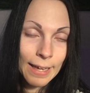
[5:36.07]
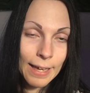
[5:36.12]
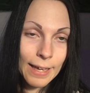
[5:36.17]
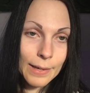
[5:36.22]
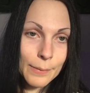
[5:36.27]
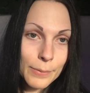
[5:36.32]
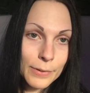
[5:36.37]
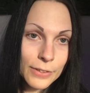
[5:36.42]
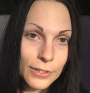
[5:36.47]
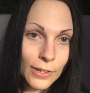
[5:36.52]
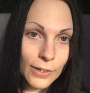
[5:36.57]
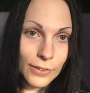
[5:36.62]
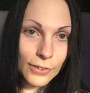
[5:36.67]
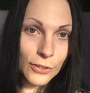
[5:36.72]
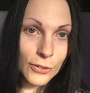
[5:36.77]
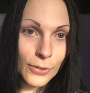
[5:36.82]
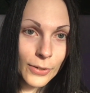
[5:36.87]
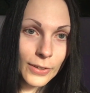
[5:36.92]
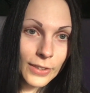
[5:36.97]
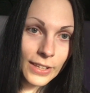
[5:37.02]
I will talk
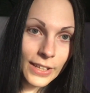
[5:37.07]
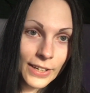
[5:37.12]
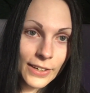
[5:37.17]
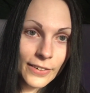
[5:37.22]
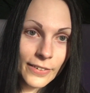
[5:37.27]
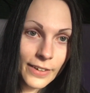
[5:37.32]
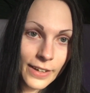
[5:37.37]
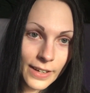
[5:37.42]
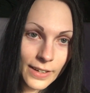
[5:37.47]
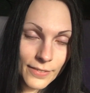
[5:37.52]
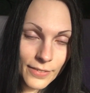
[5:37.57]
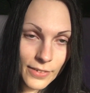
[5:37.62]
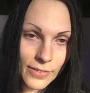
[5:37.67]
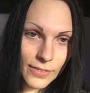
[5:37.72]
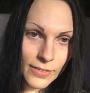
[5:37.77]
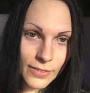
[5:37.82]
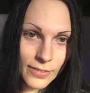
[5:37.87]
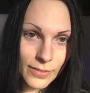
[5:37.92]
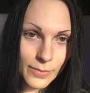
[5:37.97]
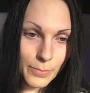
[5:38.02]
to you all later. I
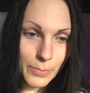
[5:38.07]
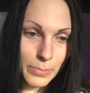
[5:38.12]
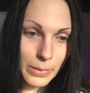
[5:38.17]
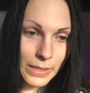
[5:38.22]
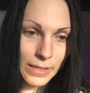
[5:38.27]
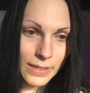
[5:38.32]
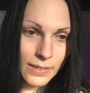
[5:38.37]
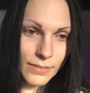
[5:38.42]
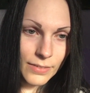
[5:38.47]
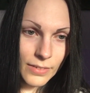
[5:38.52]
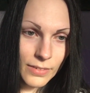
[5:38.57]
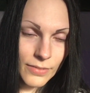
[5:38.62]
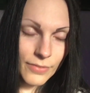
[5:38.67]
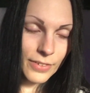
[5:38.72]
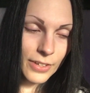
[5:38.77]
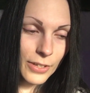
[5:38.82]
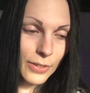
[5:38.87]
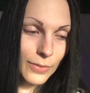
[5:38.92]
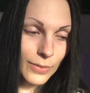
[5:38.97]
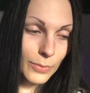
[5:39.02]
have plenty of other
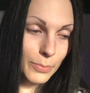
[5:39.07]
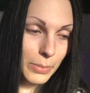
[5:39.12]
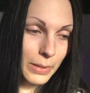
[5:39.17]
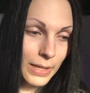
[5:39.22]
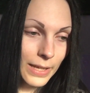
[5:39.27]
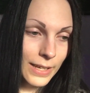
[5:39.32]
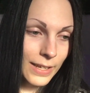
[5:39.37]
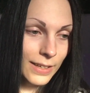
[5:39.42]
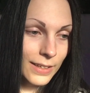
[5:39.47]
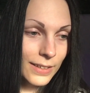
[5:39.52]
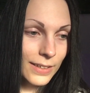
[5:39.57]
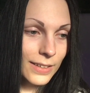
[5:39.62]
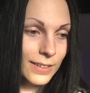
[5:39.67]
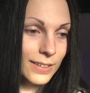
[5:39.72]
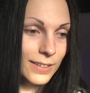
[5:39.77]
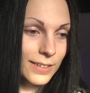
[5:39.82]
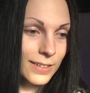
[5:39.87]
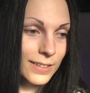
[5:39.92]
videos planned.